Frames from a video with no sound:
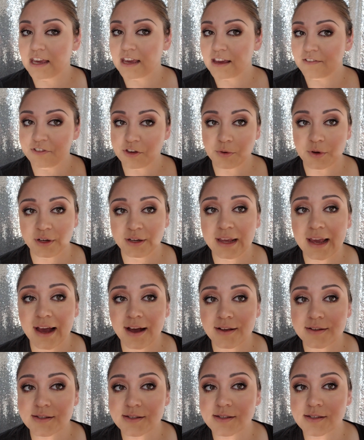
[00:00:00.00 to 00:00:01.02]
If you could
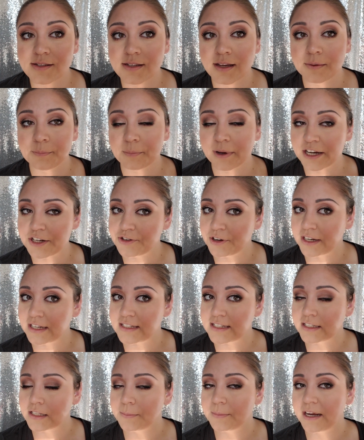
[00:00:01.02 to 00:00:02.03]
guess, my
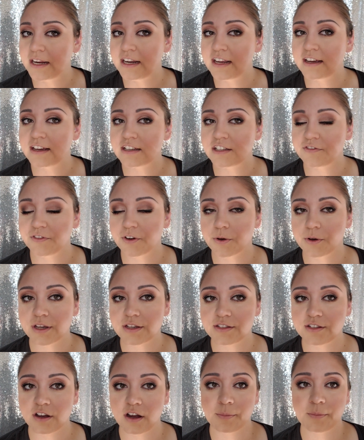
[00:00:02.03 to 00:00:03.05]
trichotillomania is
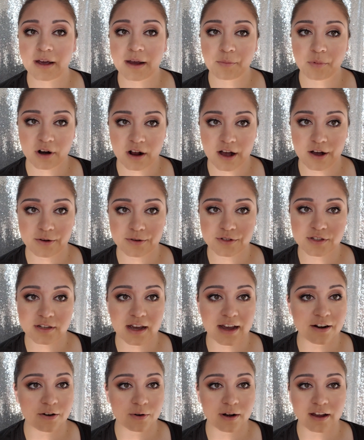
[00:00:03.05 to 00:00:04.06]
focused on my brows.
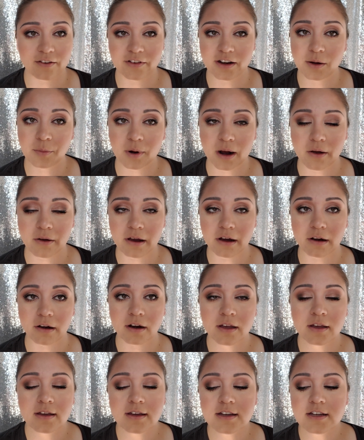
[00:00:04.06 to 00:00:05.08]
I don't have any brow
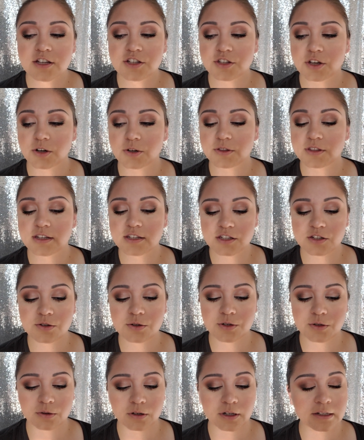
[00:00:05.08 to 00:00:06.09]
hair. So this
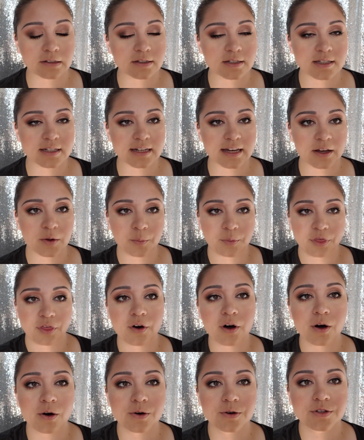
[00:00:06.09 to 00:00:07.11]
tutorial is to help
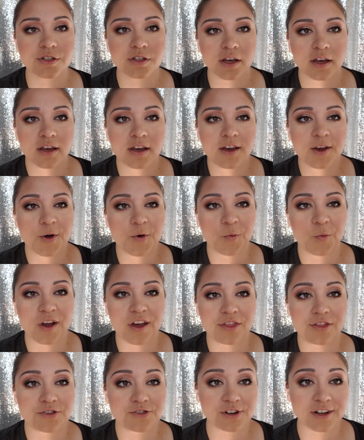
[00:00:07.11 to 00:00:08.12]
those
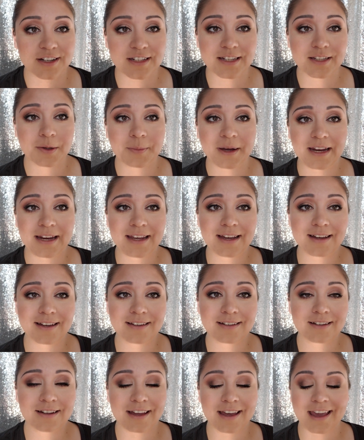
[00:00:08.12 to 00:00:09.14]
with
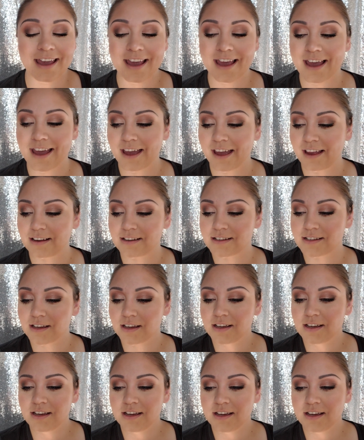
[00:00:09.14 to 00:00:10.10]
trichotillomania and